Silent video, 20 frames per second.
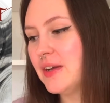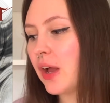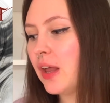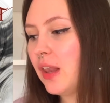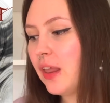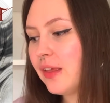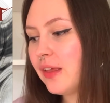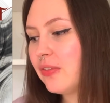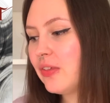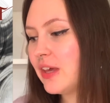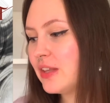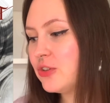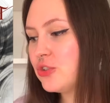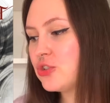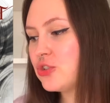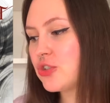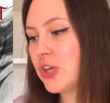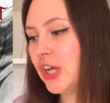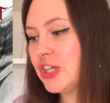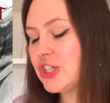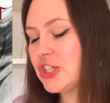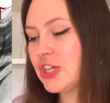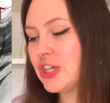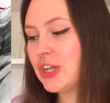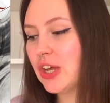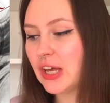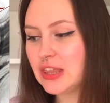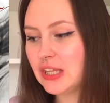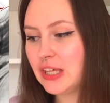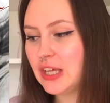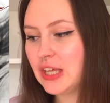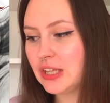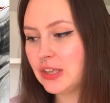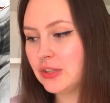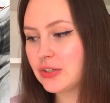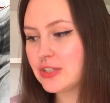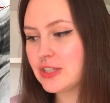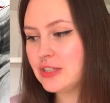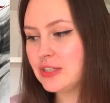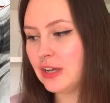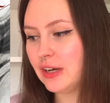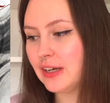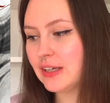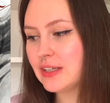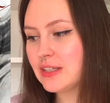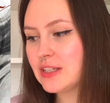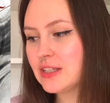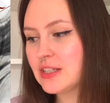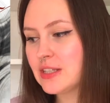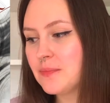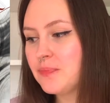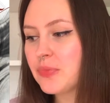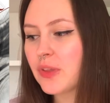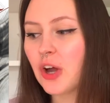I like the illustration, I think it looks nice.